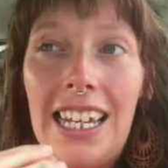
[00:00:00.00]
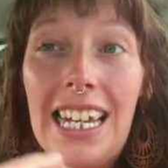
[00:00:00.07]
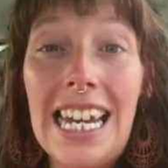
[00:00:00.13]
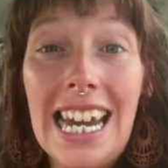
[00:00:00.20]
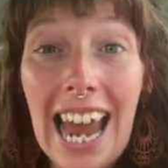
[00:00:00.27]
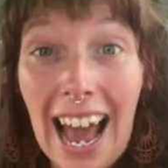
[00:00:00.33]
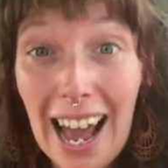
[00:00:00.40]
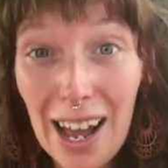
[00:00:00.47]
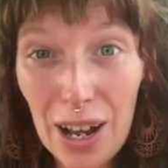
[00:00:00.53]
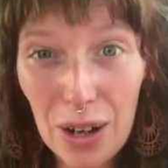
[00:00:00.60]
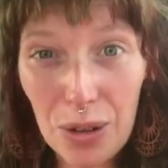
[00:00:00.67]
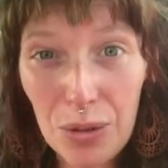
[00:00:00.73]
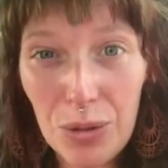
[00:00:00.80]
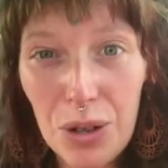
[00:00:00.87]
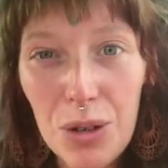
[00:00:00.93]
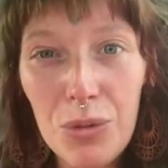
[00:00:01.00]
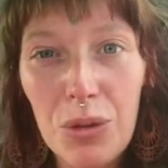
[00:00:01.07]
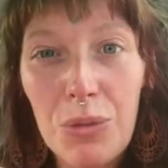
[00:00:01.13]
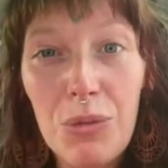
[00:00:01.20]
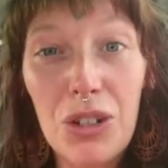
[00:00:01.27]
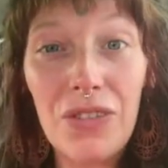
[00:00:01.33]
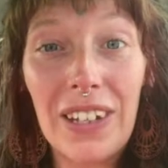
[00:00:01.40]
Now
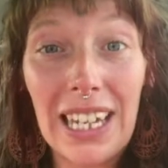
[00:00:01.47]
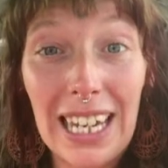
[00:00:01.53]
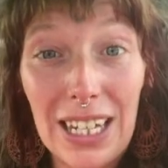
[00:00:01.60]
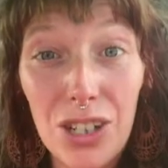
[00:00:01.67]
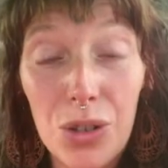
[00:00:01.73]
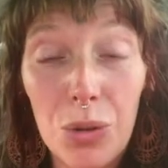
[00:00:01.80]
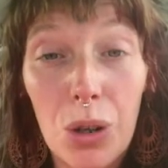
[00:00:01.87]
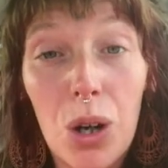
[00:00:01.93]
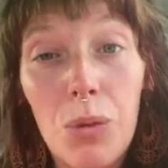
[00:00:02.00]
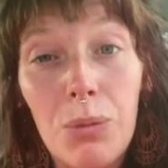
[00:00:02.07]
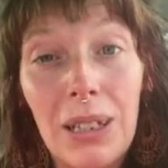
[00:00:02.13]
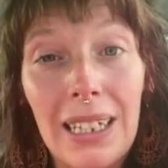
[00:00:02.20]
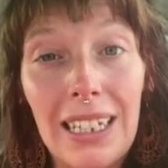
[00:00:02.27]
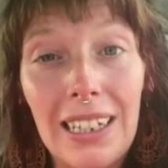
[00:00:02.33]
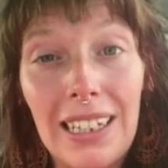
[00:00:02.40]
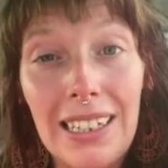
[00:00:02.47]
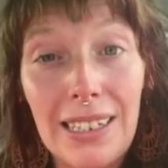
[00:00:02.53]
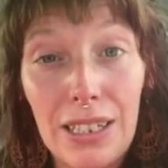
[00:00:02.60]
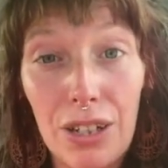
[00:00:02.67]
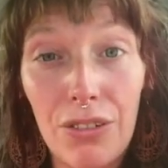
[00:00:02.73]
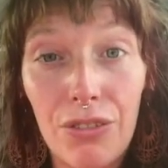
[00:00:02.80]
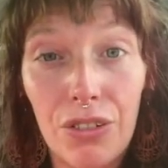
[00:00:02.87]
we're moving into a completely
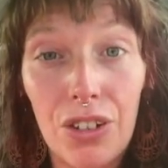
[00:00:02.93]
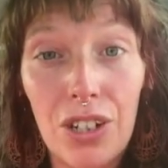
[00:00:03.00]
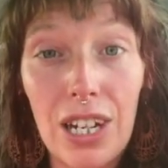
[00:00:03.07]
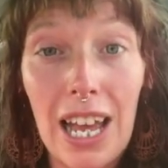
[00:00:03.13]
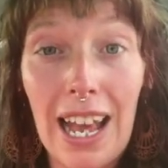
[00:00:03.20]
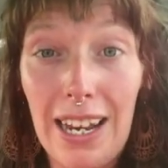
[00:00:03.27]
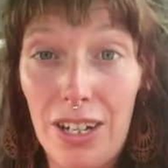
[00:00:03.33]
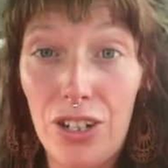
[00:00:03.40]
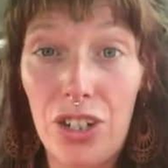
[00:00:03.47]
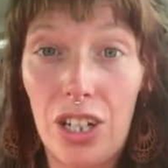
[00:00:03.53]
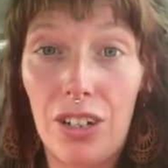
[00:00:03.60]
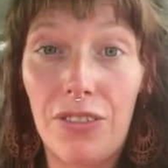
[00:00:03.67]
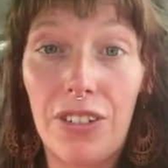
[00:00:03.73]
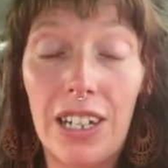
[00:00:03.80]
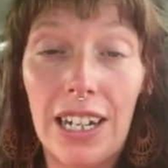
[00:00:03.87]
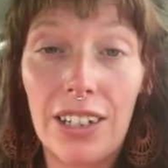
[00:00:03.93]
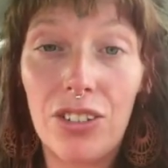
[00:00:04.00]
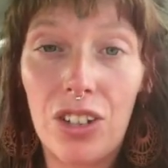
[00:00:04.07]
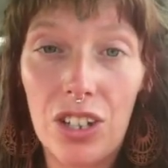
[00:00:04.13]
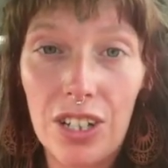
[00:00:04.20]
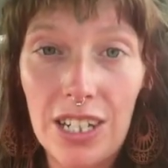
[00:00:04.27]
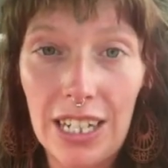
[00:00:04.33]
different energy for the next
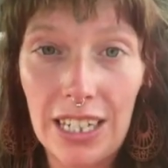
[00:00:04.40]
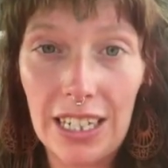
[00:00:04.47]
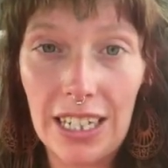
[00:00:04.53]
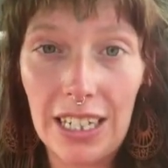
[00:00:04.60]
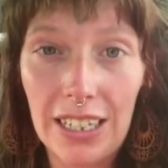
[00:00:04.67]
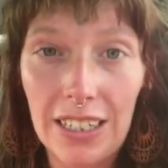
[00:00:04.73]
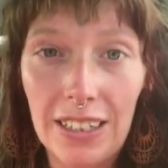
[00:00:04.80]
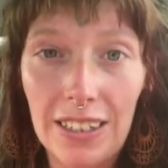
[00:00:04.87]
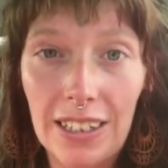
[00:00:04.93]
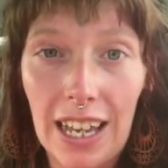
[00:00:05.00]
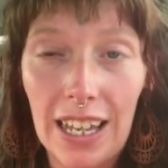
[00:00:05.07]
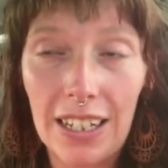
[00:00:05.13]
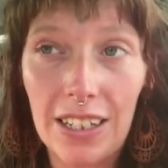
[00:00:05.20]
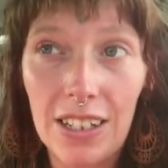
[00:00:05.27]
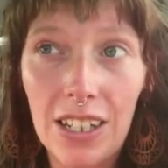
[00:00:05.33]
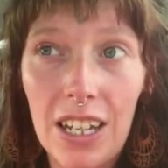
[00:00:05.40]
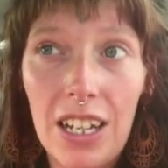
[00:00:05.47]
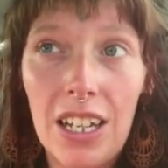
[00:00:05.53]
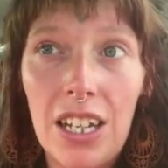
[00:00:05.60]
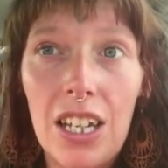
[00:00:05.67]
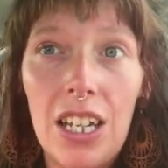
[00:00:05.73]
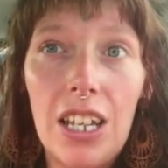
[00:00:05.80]
13 years, and
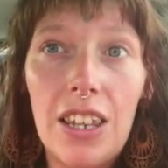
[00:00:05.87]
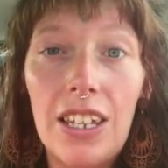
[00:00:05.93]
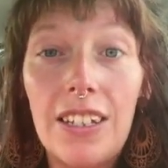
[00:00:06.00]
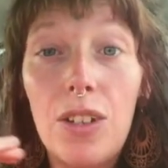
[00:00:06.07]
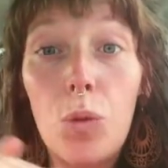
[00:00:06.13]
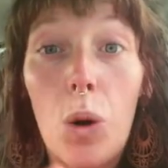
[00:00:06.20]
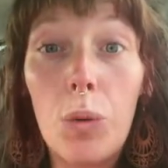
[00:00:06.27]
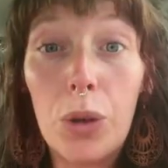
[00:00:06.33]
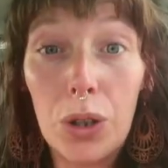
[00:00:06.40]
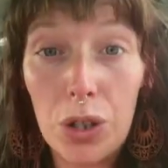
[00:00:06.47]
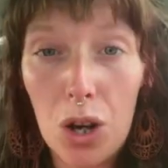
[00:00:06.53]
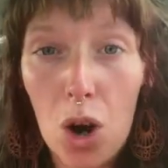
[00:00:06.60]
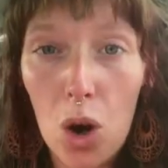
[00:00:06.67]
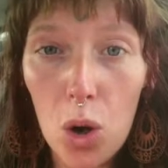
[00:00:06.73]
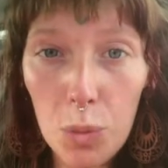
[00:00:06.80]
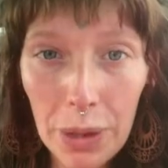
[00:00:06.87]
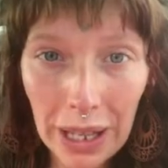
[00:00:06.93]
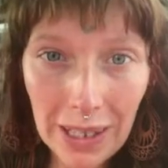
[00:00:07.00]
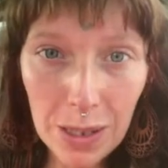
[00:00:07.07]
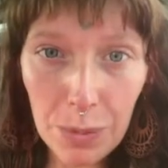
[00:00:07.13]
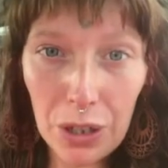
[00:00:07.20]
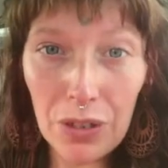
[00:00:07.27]
this is what we're going to all be
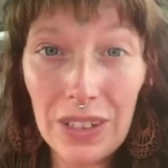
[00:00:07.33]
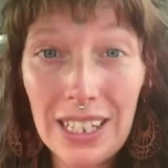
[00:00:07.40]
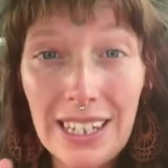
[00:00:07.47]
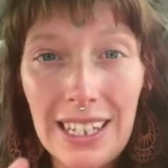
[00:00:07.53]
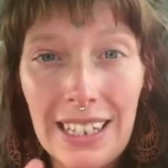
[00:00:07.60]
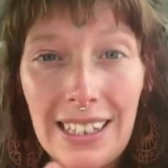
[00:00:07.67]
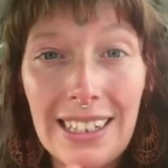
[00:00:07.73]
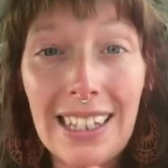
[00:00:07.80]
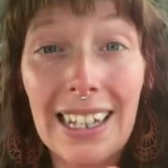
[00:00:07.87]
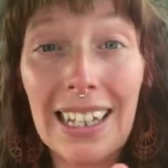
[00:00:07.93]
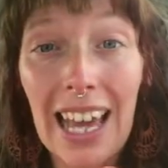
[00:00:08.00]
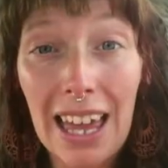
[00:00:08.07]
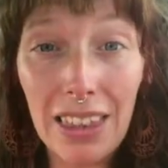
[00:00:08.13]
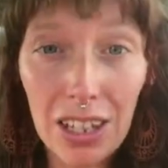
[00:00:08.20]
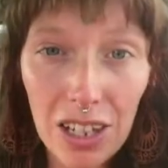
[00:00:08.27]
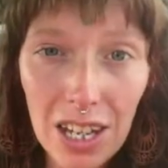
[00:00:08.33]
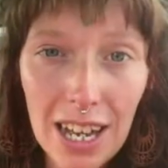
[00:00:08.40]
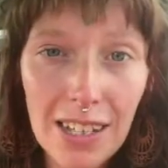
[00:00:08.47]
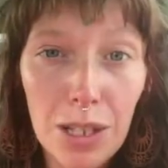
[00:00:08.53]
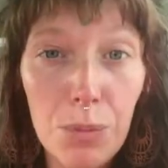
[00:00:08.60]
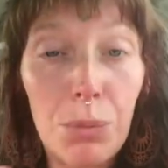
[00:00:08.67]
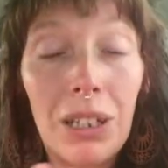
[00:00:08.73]
experiencing together
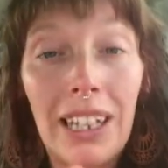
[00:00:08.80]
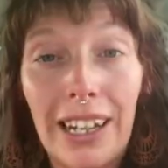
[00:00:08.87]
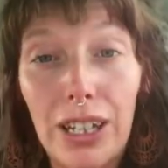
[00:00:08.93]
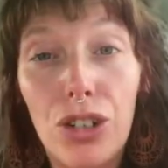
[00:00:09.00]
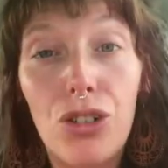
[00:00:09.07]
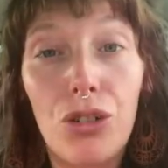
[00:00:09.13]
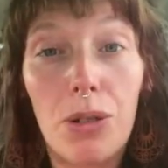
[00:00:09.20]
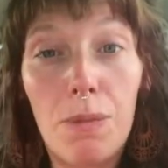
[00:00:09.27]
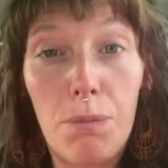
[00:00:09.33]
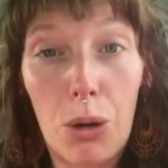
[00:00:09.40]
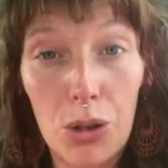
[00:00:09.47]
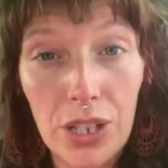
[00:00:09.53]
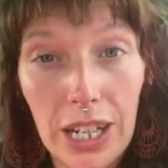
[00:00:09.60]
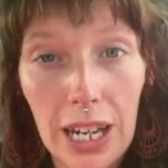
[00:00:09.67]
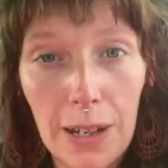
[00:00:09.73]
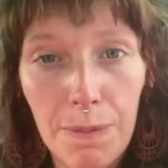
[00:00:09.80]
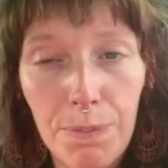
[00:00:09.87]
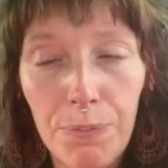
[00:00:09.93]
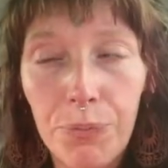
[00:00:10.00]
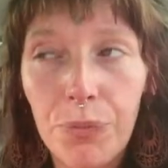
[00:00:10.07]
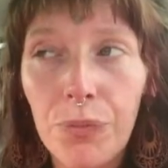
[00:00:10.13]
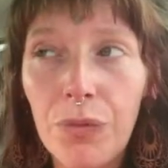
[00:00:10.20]
as a planetary body.
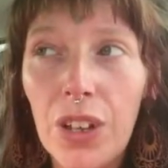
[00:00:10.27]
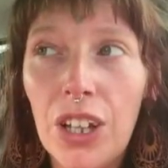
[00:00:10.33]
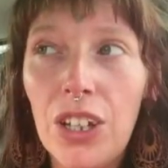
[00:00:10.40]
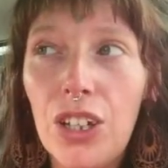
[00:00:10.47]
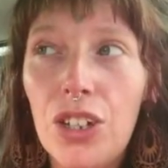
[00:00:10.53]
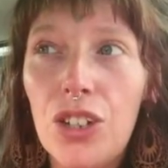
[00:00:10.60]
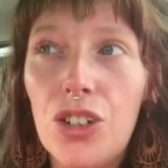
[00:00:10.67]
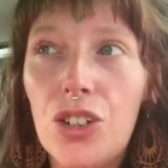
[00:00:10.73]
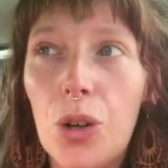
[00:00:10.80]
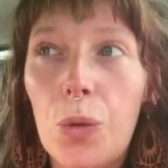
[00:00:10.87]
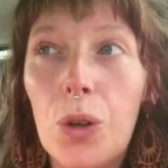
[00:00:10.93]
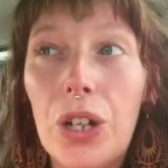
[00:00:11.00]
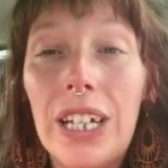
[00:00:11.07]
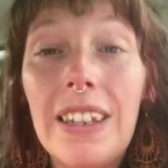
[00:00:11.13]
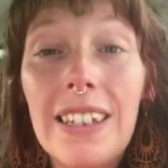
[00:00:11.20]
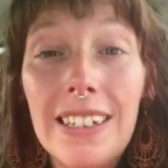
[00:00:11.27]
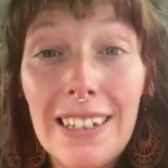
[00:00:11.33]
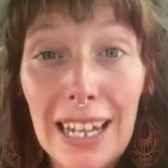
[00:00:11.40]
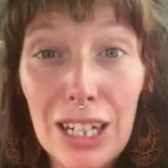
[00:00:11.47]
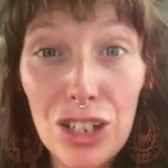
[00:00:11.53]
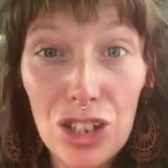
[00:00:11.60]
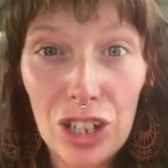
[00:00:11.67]
So we're in this
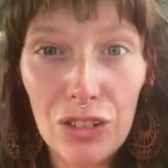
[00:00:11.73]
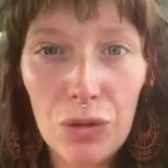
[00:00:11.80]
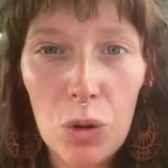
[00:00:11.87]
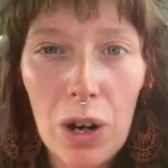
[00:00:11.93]
energy of